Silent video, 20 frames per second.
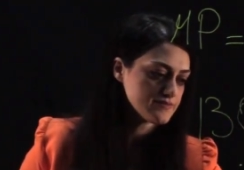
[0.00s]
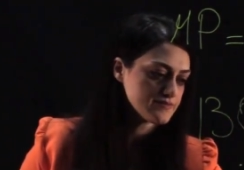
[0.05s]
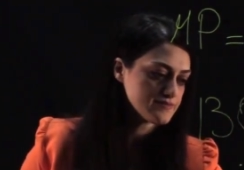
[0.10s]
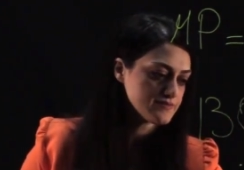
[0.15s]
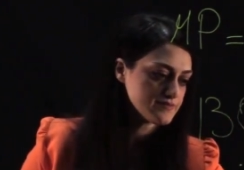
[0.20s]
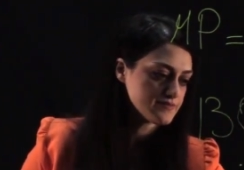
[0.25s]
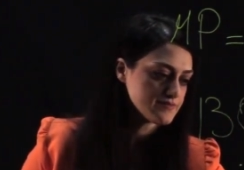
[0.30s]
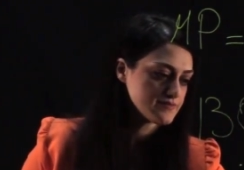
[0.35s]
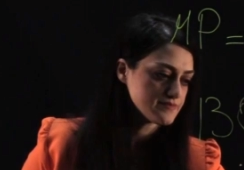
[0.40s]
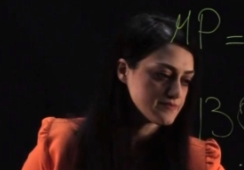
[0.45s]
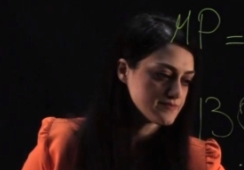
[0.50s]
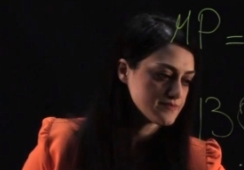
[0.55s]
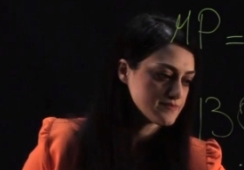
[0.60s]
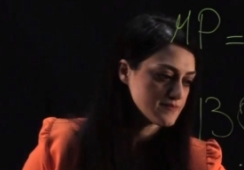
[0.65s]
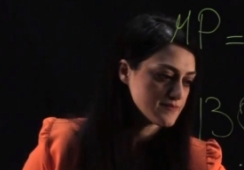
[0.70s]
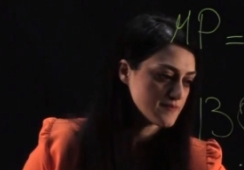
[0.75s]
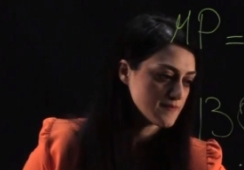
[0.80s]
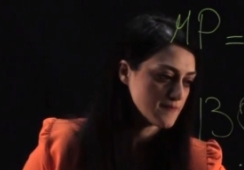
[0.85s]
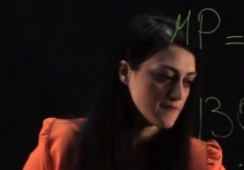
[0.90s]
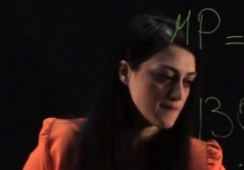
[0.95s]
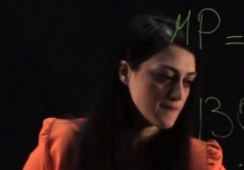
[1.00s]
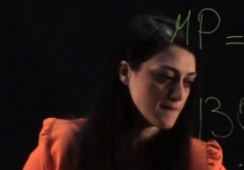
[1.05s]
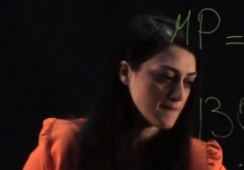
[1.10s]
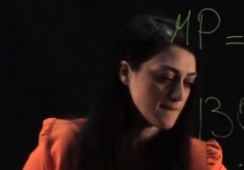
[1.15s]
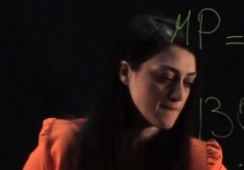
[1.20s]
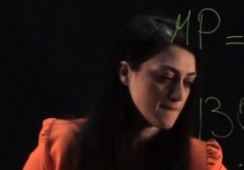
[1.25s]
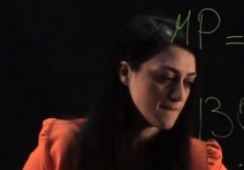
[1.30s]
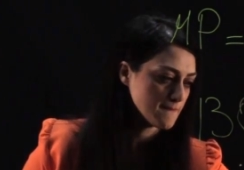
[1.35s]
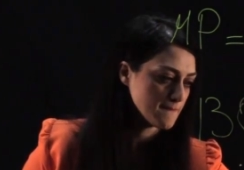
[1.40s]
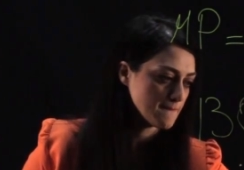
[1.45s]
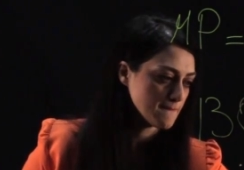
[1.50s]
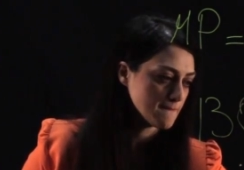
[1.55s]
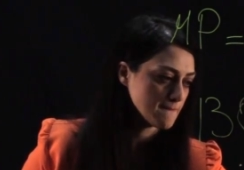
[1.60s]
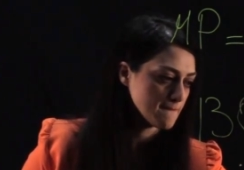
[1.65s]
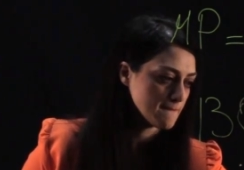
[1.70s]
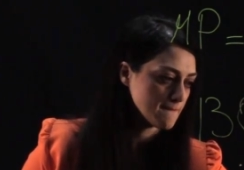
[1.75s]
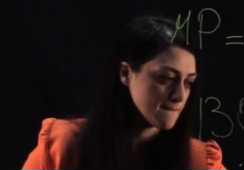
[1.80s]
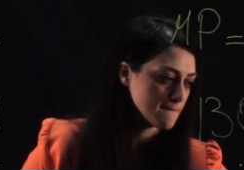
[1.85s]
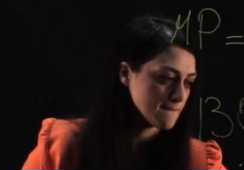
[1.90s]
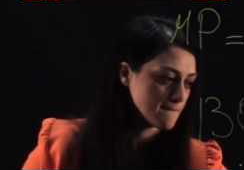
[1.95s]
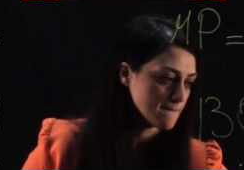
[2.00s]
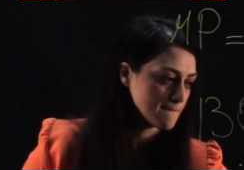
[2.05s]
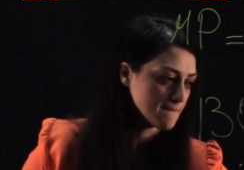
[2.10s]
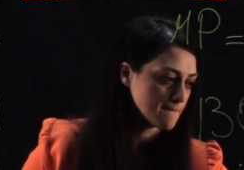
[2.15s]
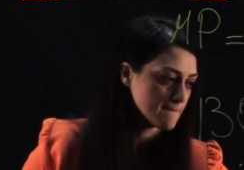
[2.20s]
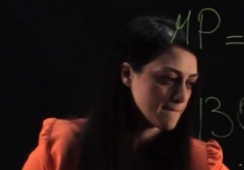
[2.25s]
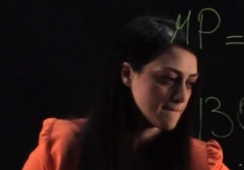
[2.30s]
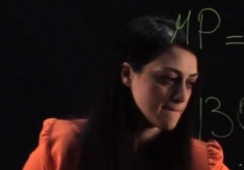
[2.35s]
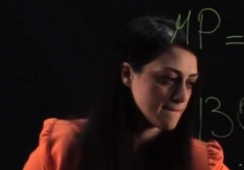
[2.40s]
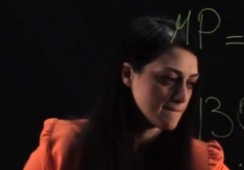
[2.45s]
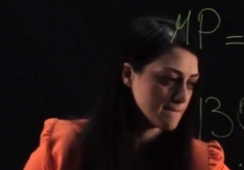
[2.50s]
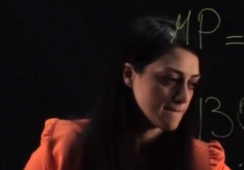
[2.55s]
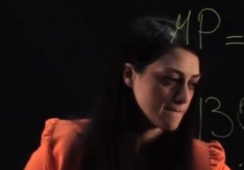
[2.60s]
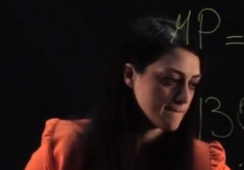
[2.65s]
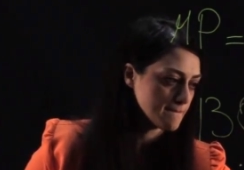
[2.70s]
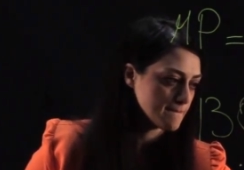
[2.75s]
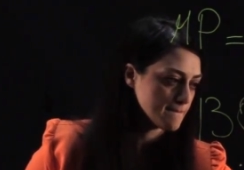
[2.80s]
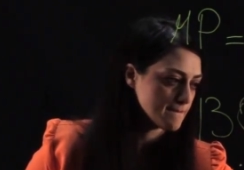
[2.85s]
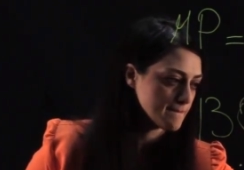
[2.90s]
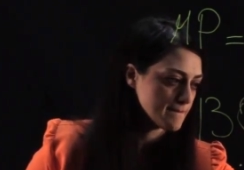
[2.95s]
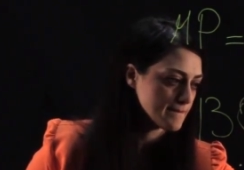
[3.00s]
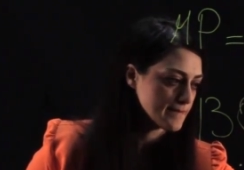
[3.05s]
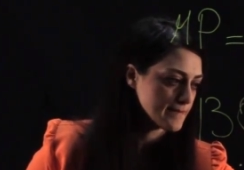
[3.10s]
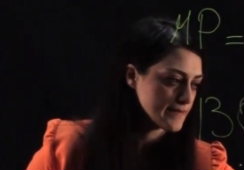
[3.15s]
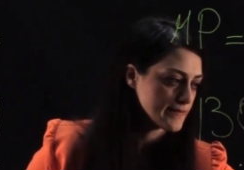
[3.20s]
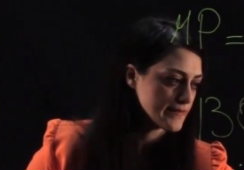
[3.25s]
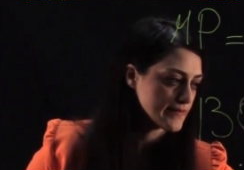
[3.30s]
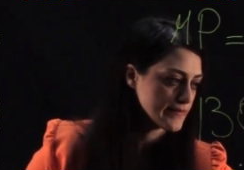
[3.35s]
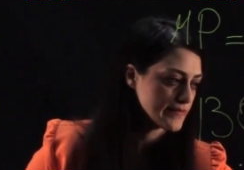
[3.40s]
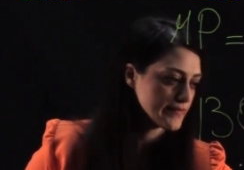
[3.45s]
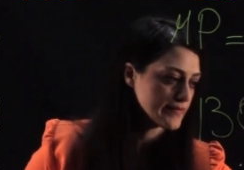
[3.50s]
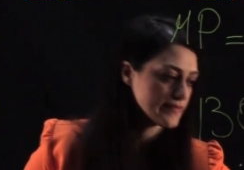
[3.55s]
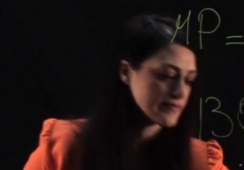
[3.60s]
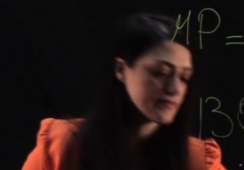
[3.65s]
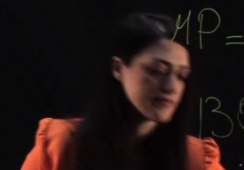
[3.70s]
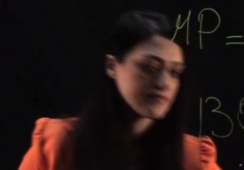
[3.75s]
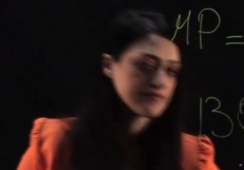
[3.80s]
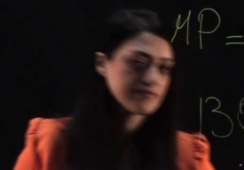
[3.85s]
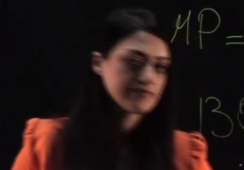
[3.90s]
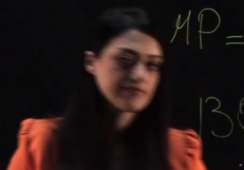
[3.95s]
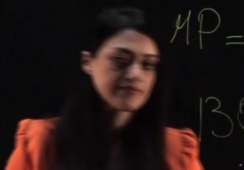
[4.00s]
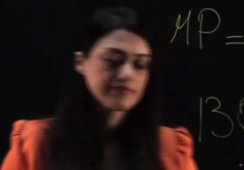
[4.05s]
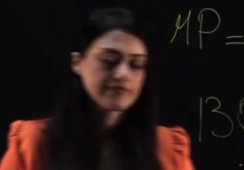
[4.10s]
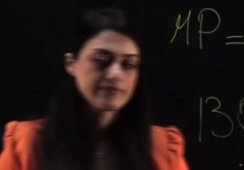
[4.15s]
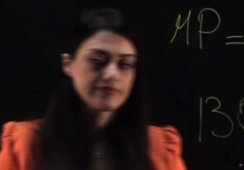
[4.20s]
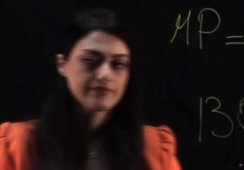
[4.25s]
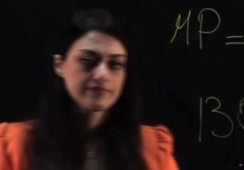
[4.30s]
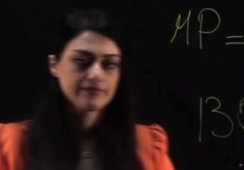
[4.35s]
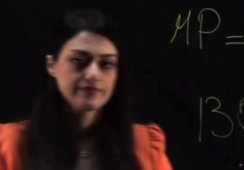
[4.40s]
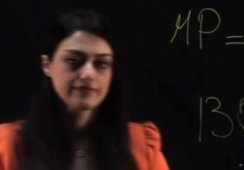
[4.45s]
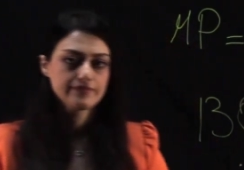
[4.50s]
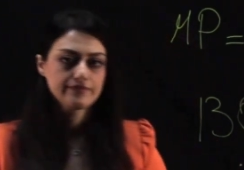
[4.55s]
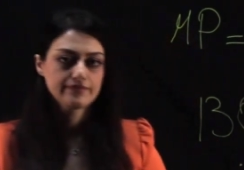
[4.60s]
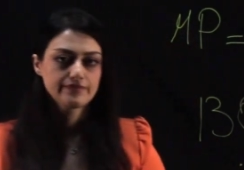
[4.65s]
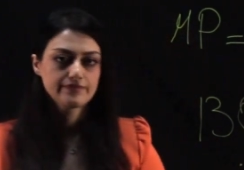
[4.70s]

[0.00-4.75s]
[no speech]